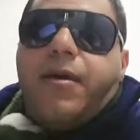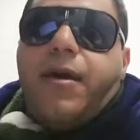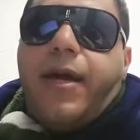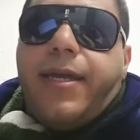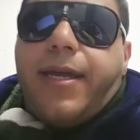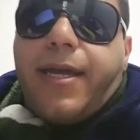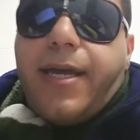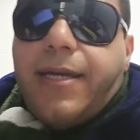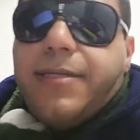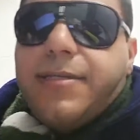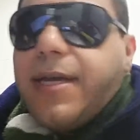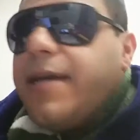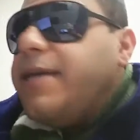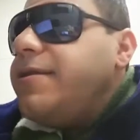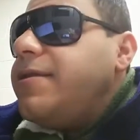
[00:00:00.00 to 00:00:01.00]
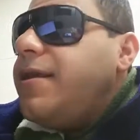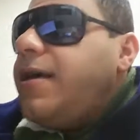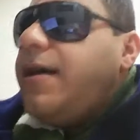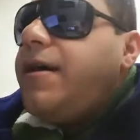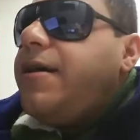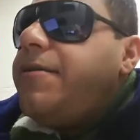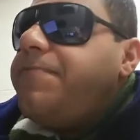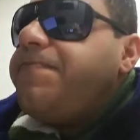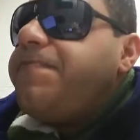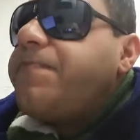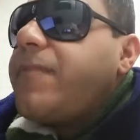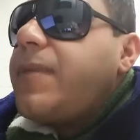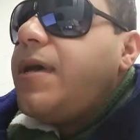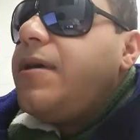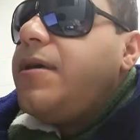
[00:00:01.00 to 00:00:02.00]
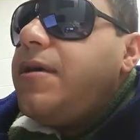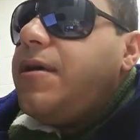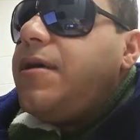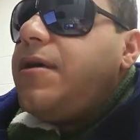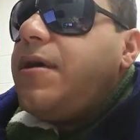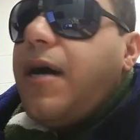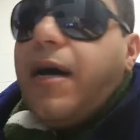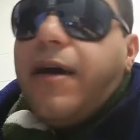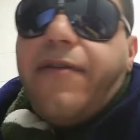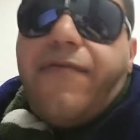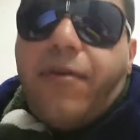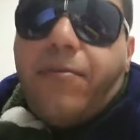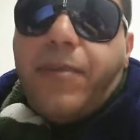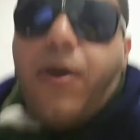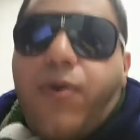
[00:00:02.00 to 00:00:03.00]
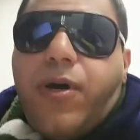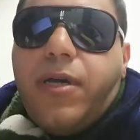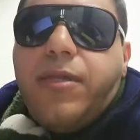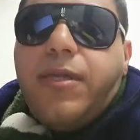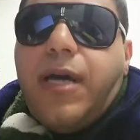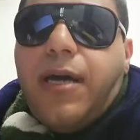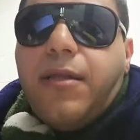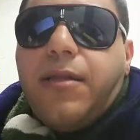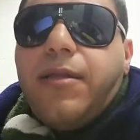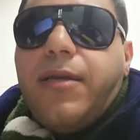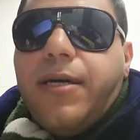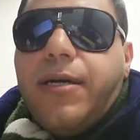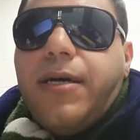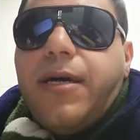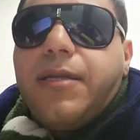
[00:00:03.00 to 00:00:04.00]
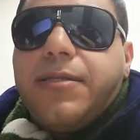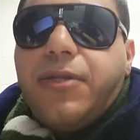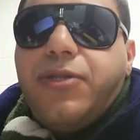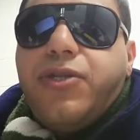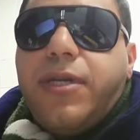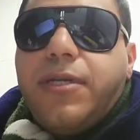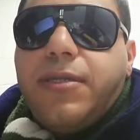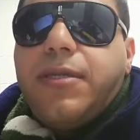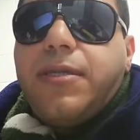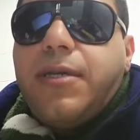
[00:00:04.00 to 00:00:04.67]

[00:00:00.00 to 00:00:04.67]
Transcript: Hi, you guys again. From now on, I'll suggest